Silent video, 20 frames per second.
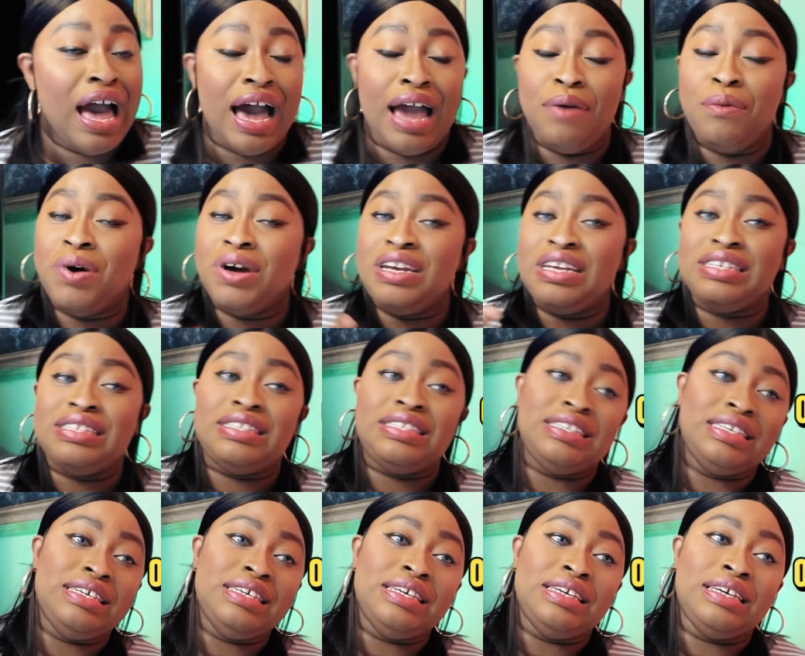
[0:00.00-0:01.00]
I want to
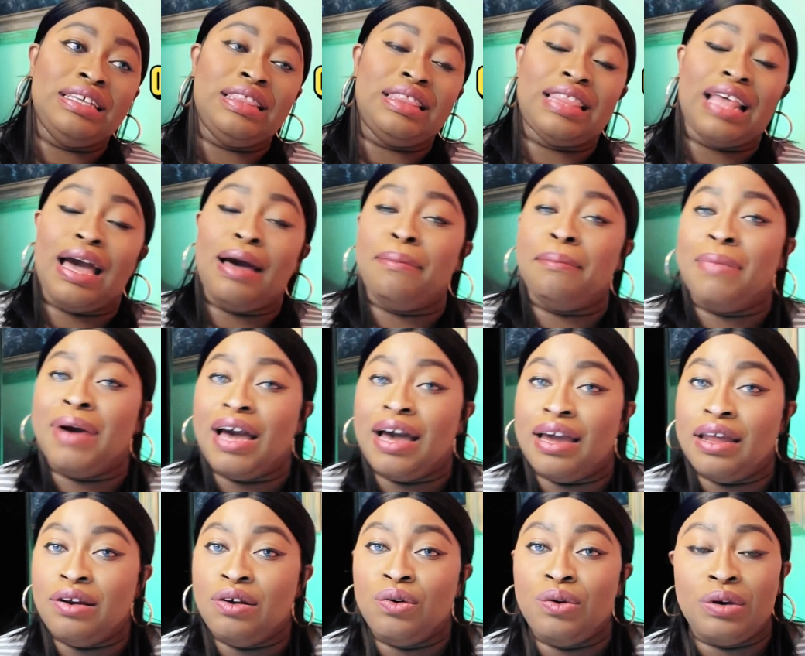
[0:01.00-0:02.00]
see that
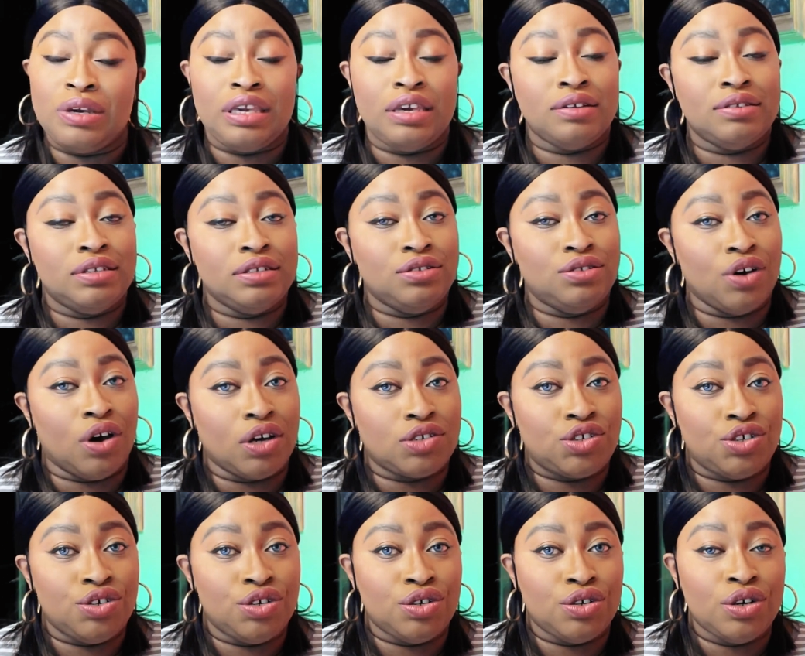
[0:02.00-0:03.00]
man who killed the
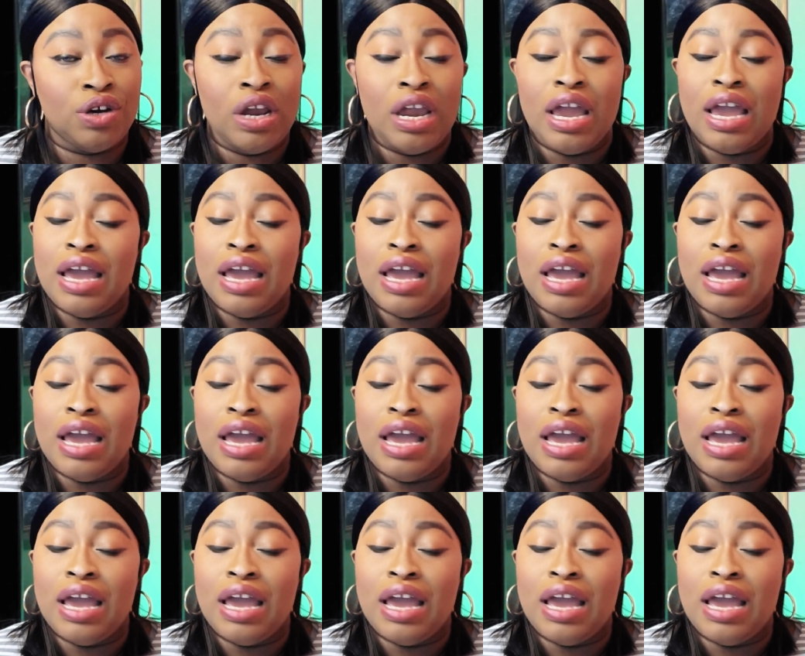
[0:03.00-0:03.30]
doctor